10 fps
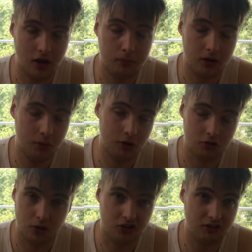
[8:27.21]
I'll pretty
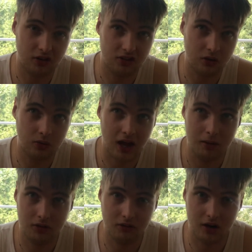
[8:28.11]
much watch every single
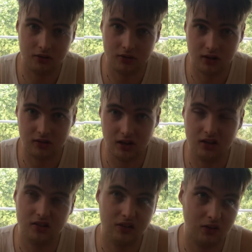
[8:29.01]
game in the round of 16
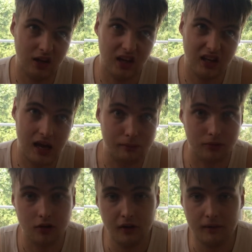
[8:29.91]
because there's only 8 games.